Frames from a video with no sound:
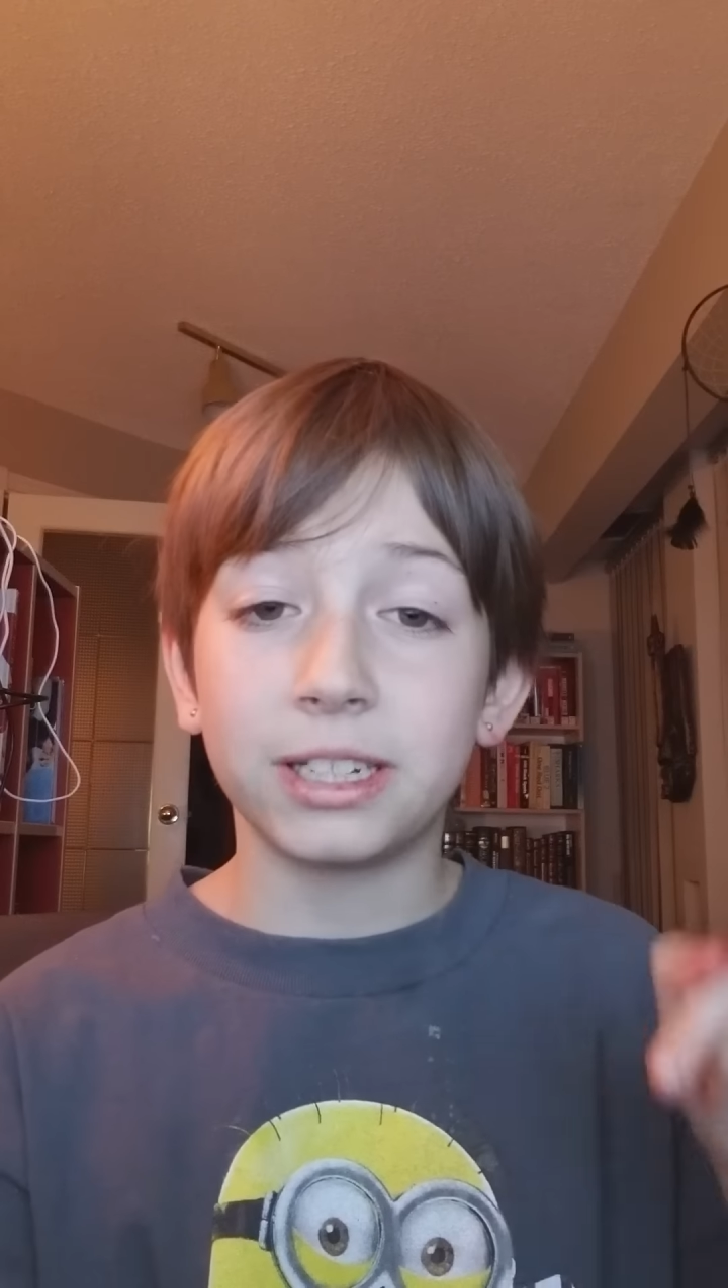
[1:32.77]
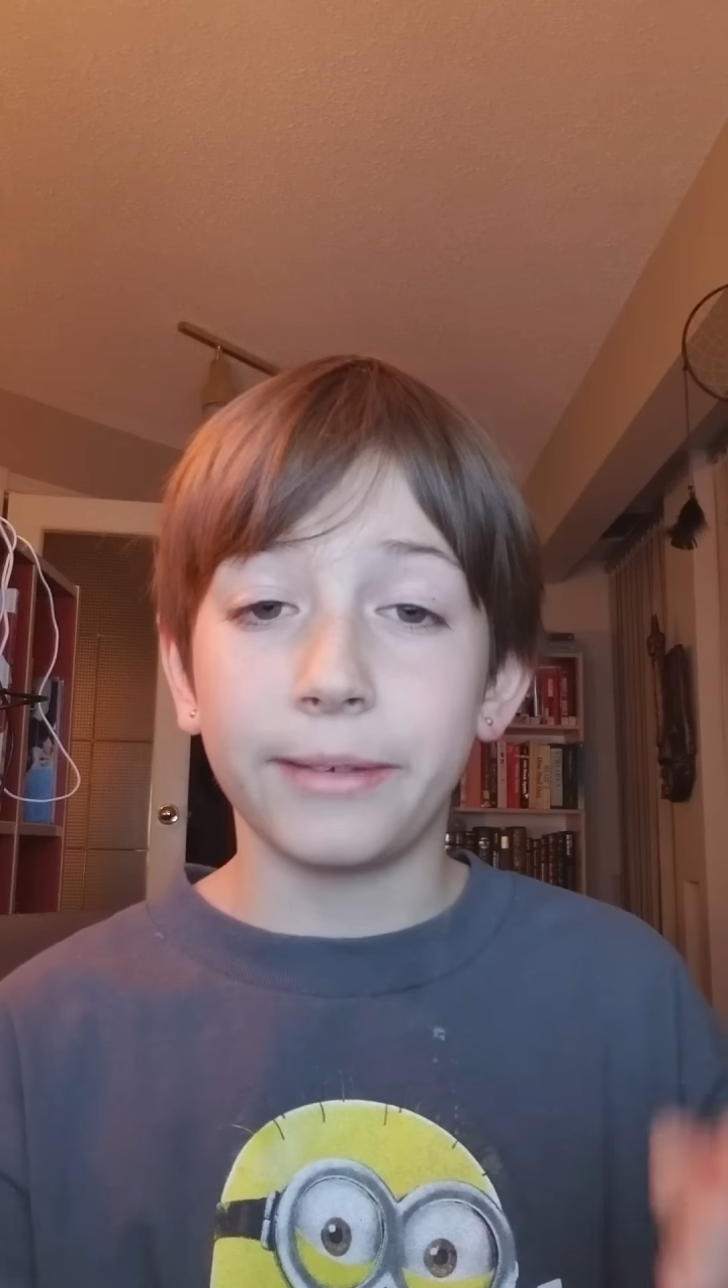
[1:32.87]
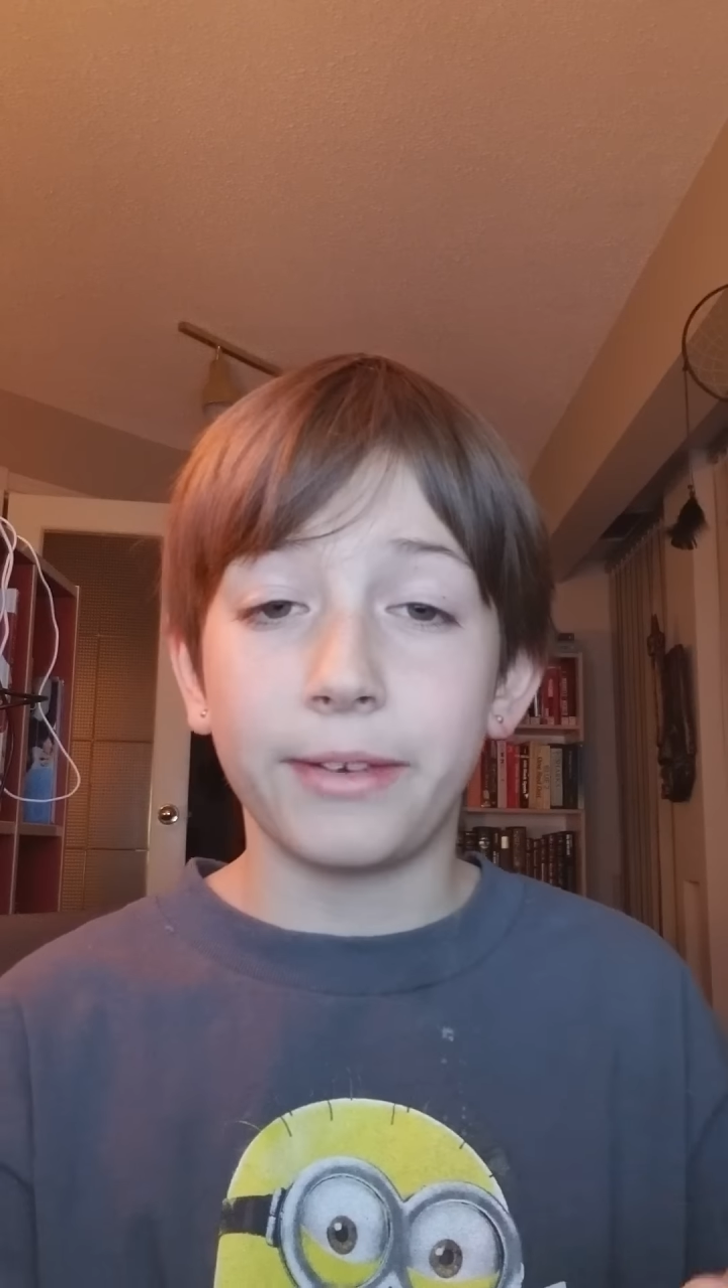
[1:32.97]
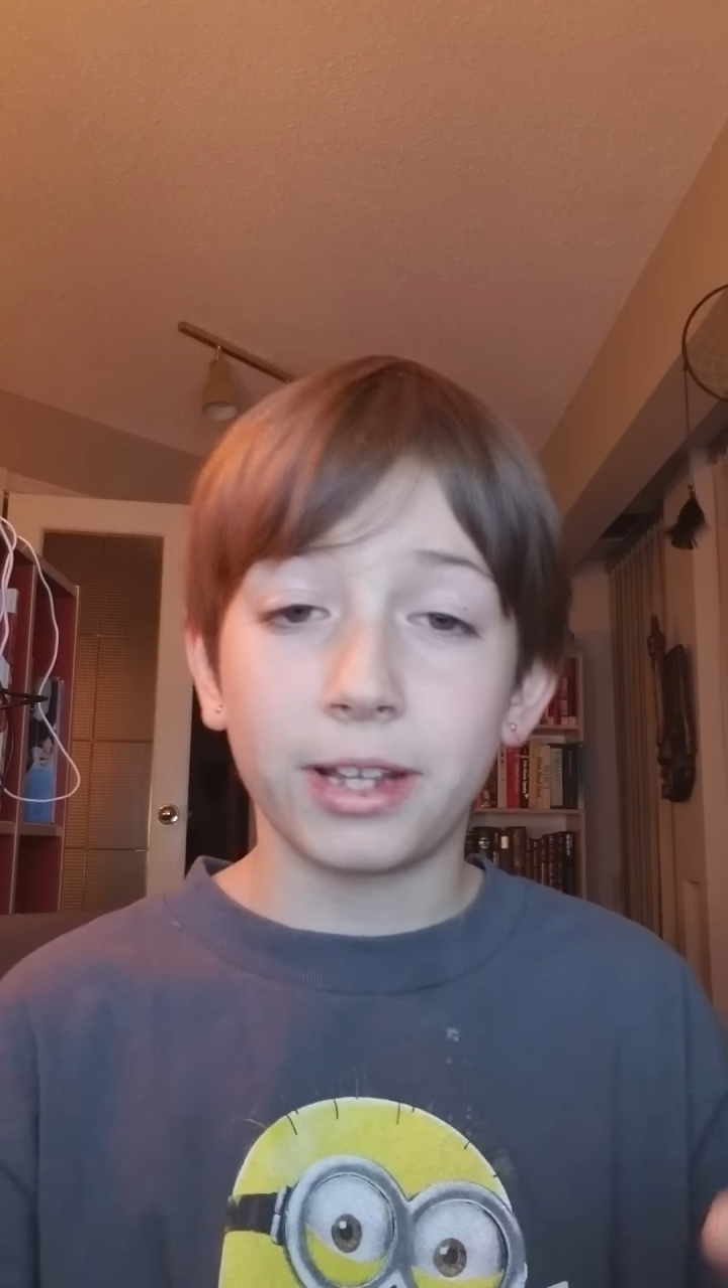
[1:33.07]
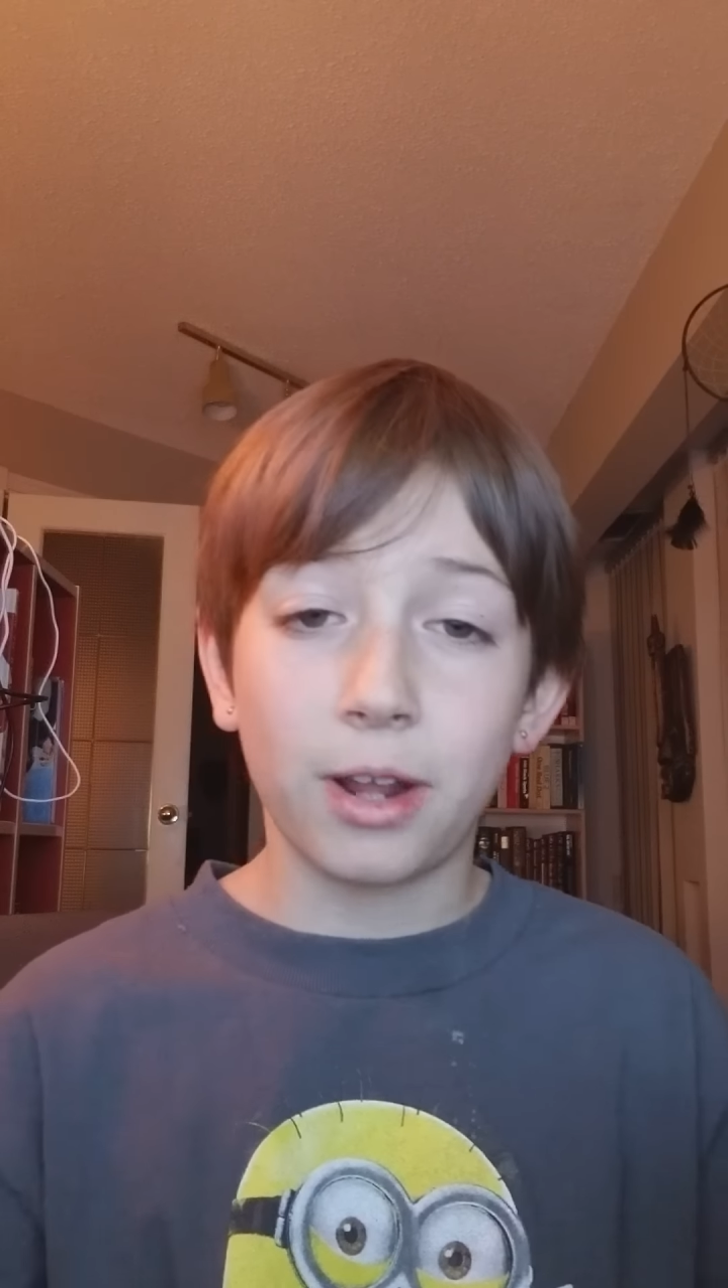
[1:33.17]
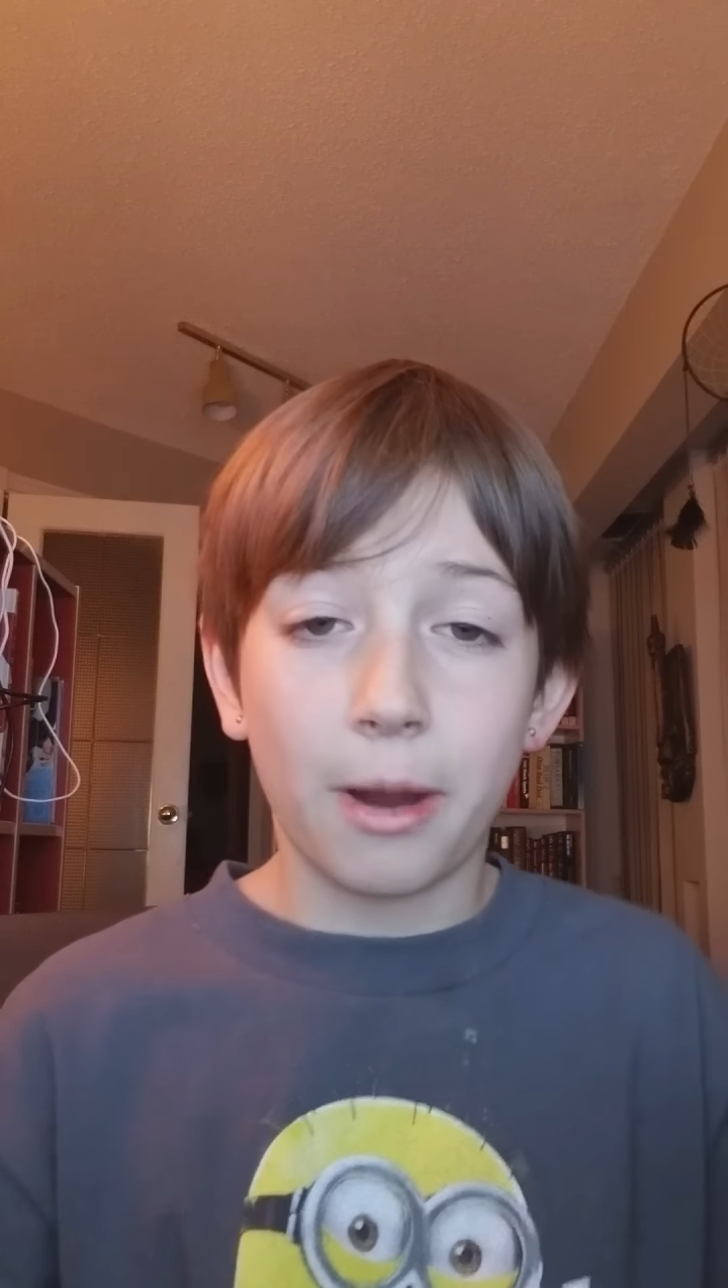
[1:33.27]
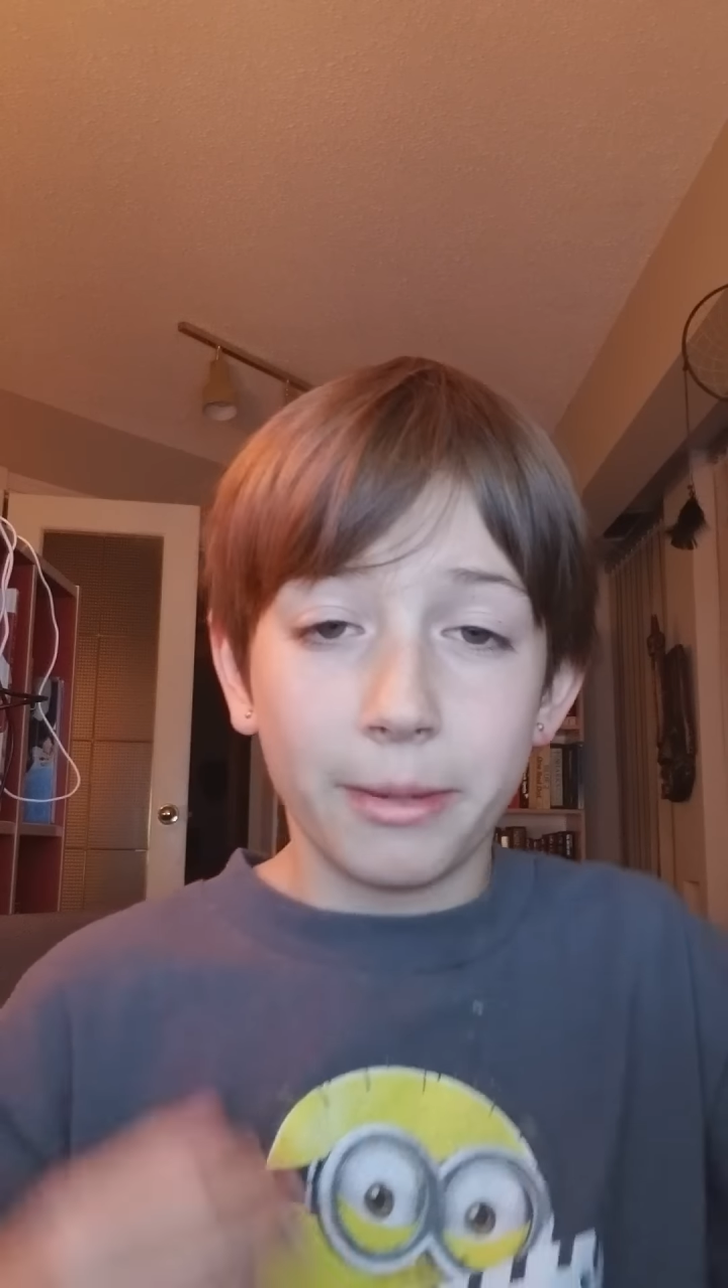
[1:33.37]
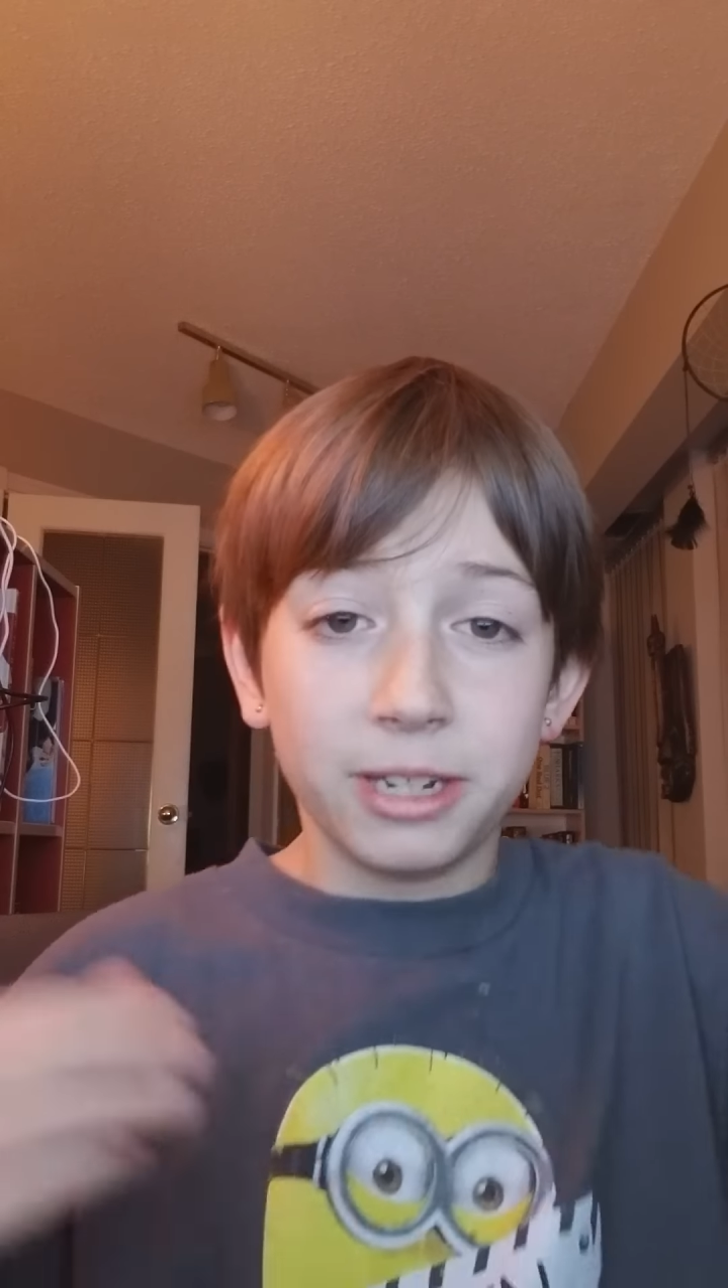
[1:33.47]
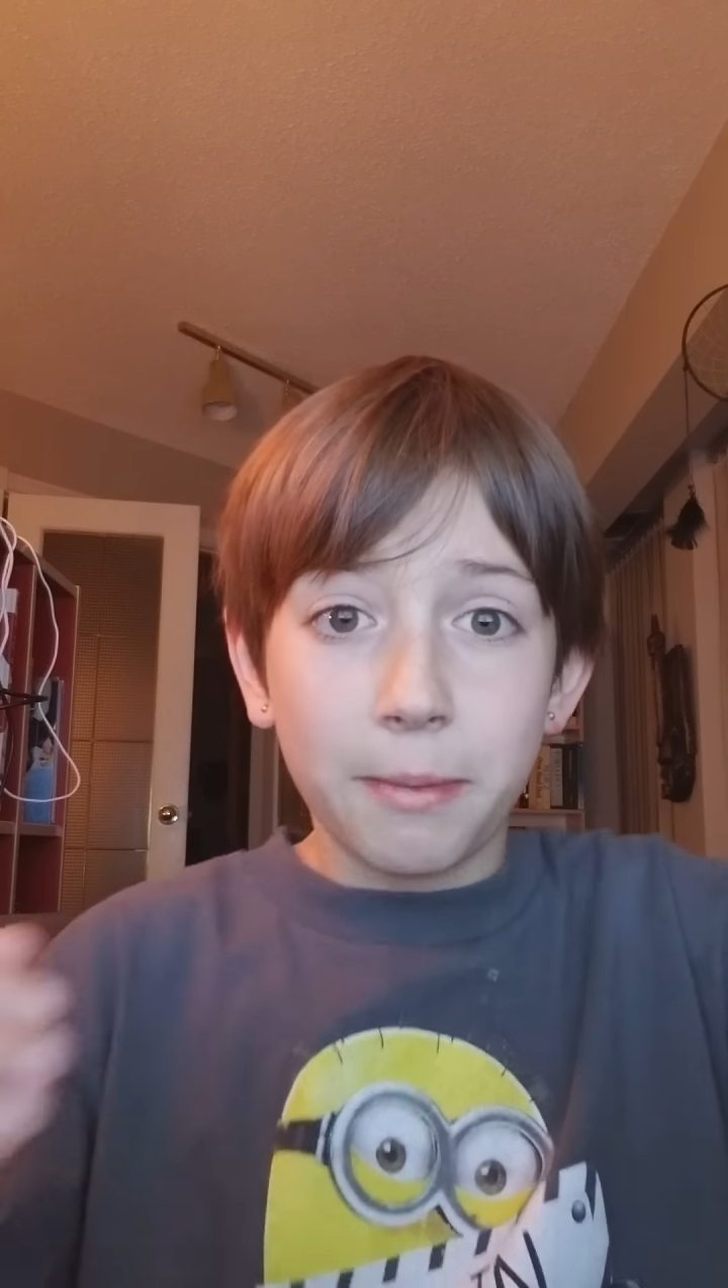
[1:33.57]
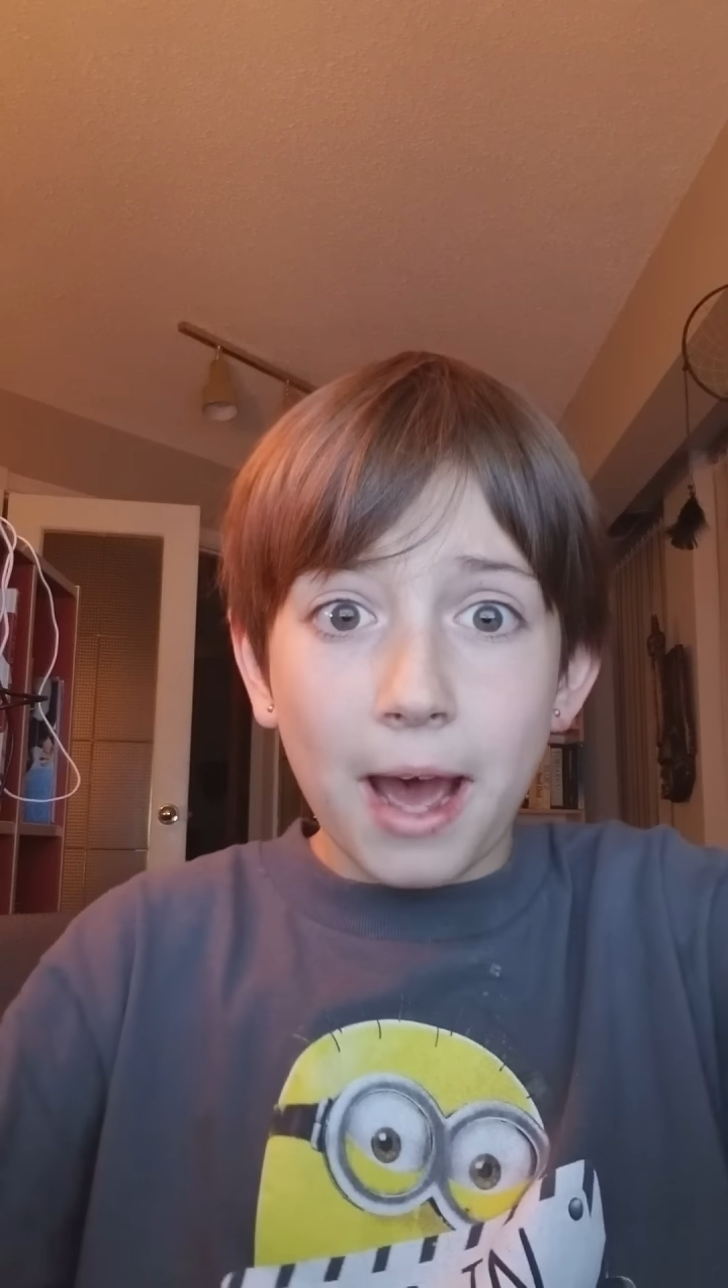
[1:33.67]
leave it in the
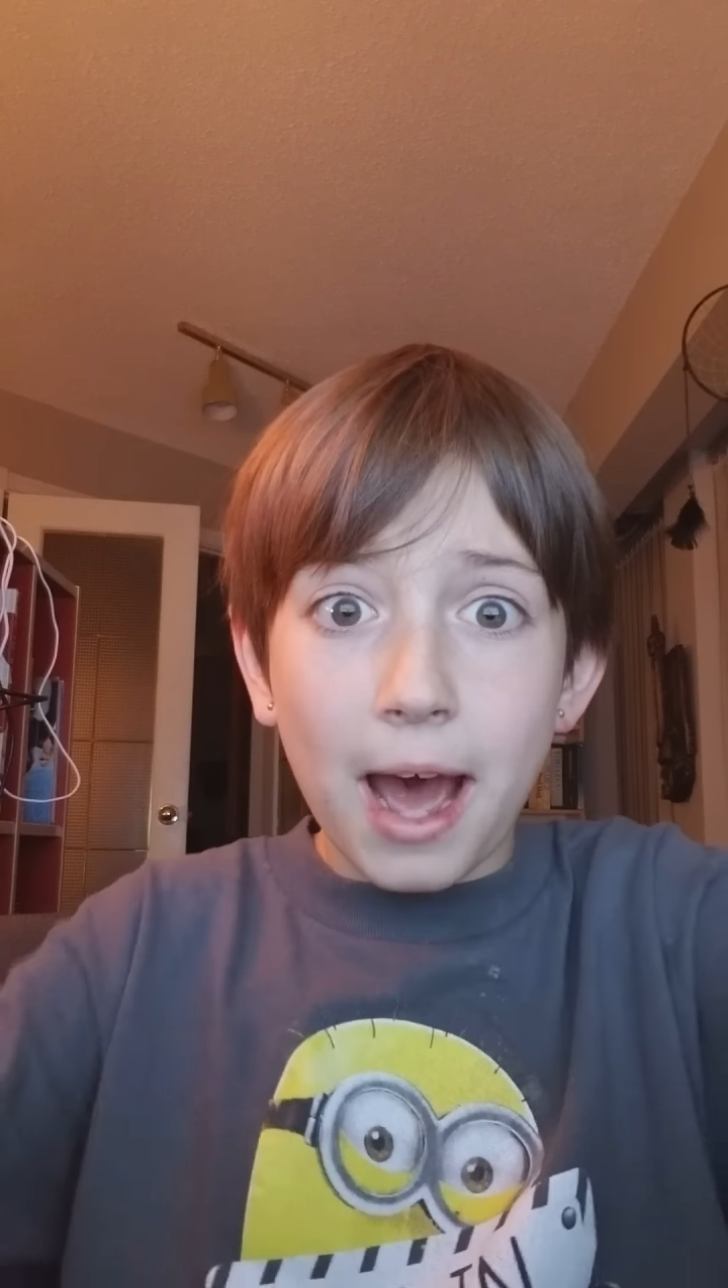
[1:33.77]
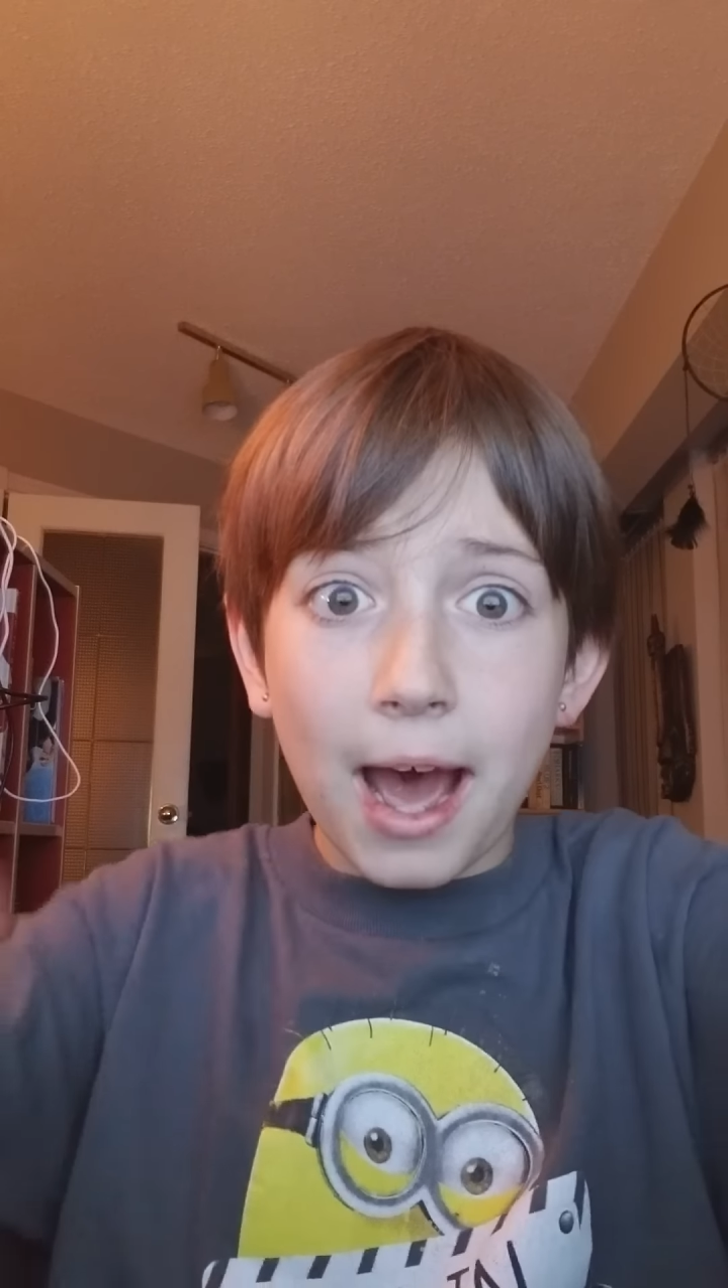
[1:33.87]
comments. Bye.